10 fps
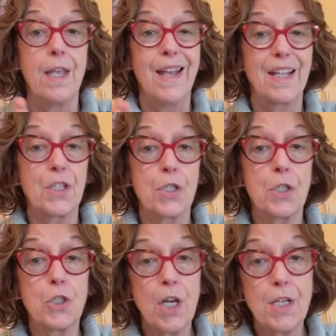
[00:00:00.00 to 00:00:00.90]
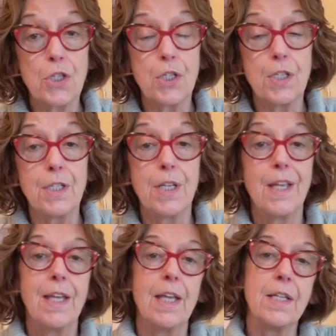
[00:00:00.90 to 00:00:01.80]
And a suggestion,
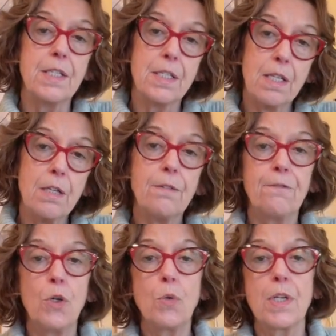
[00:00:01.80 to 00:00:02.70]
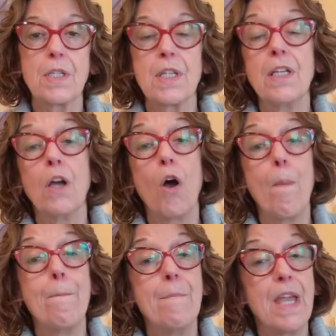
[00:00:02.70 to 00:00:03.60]
instead of focusing
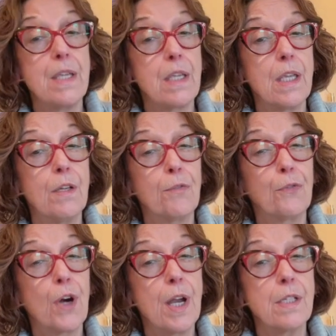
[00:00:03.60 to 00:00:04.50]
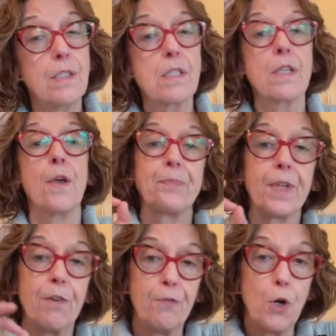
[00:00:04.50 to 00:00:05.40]
on making friends,
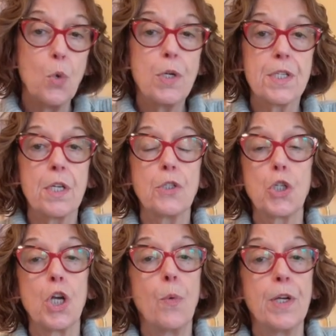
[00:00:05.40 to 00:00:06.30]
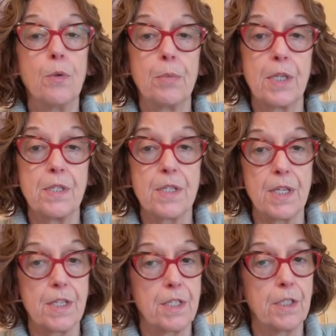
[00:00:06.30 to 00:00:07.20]
focus on showing up
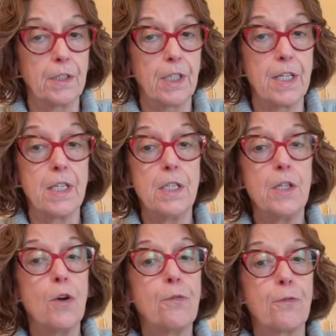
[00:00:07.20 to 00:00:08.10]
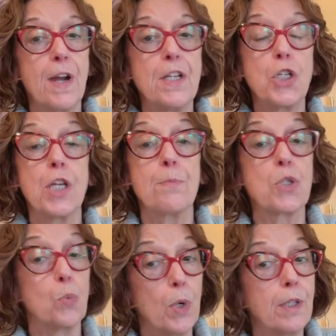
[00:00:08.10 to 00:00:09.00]
consistently. You know,
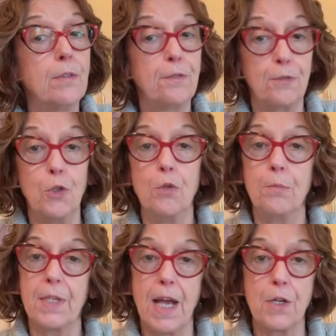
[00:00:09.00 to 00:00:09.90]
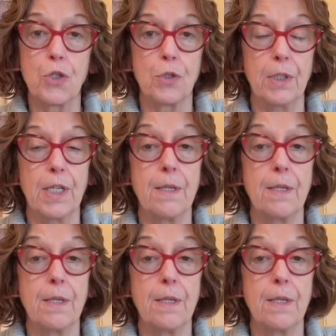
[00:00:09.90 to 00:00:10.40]
friendships will form naturally.